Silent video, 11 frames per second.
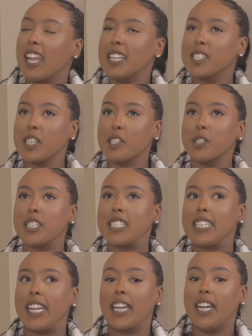It's
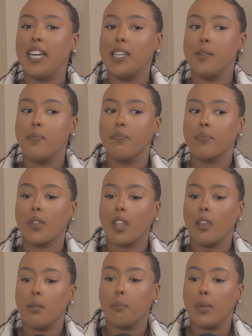interesting.
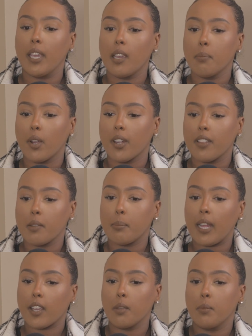Being part of the
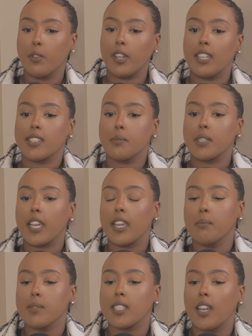Black community,
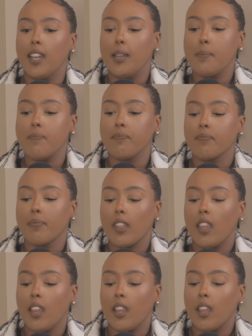sometimes
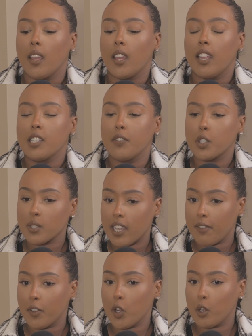individuals
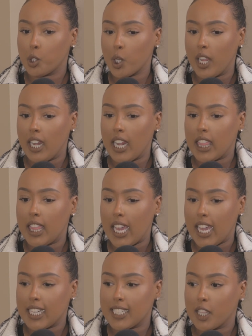have a notion
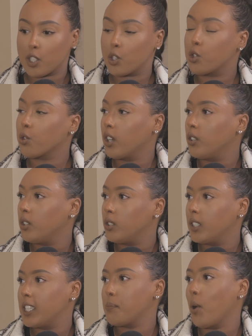that the struggle
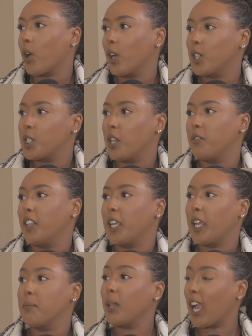is part of
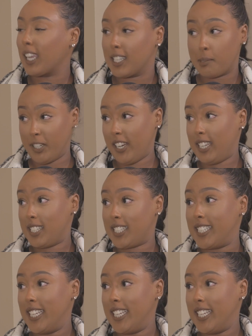the Black experience.